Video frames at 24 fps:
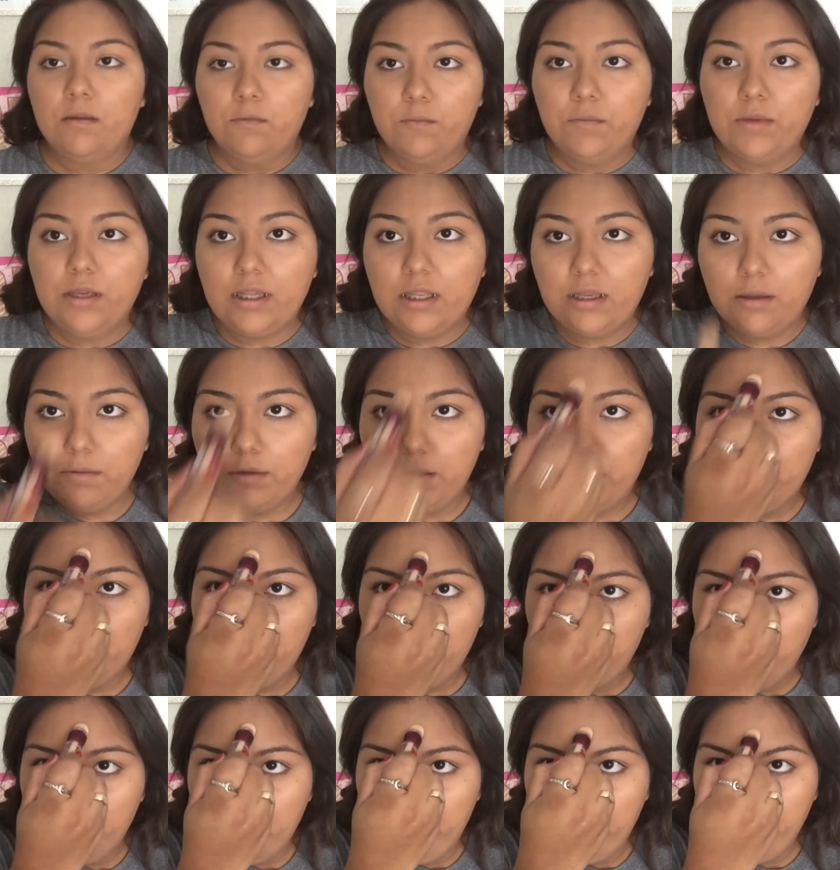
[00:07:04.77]
I'm gonna
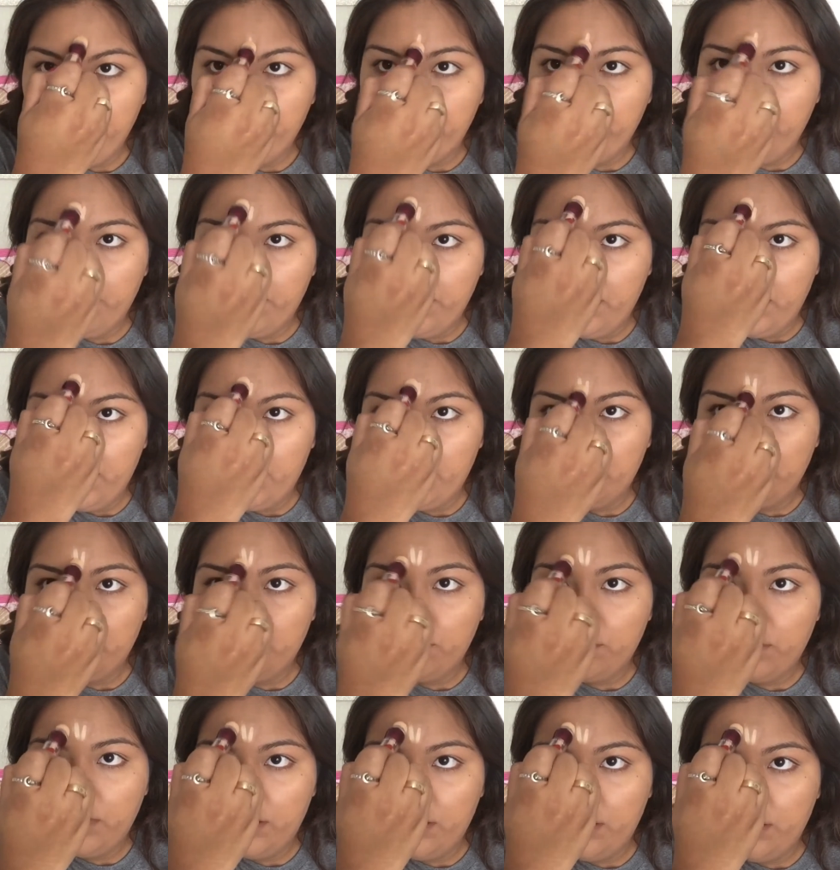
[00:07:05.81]
do my forehead as
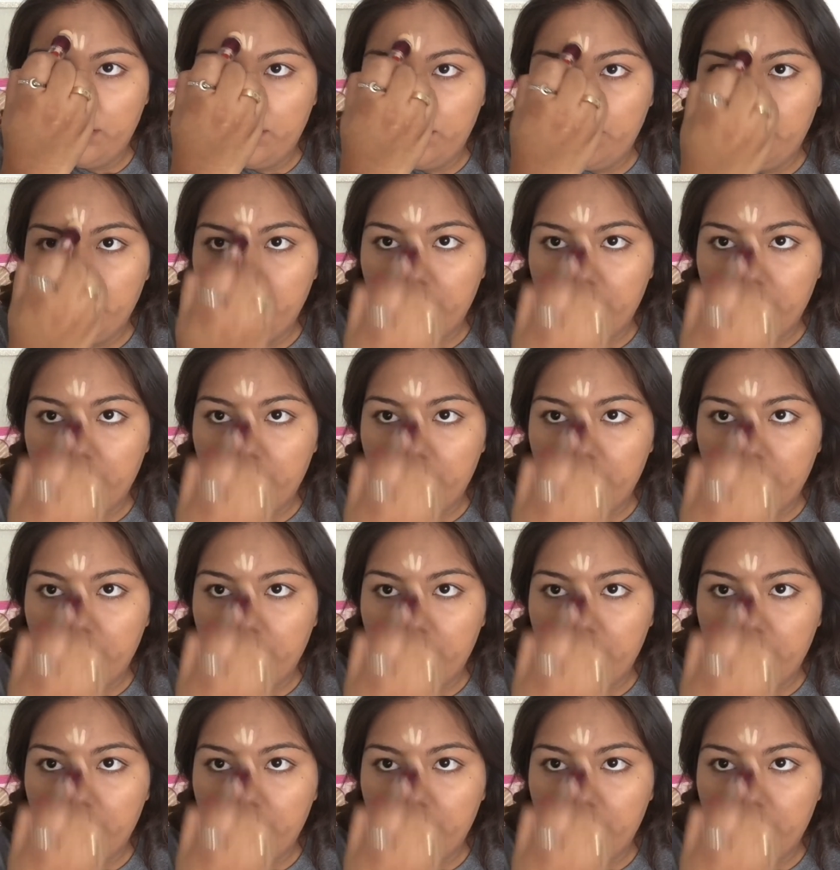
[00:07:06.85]
well.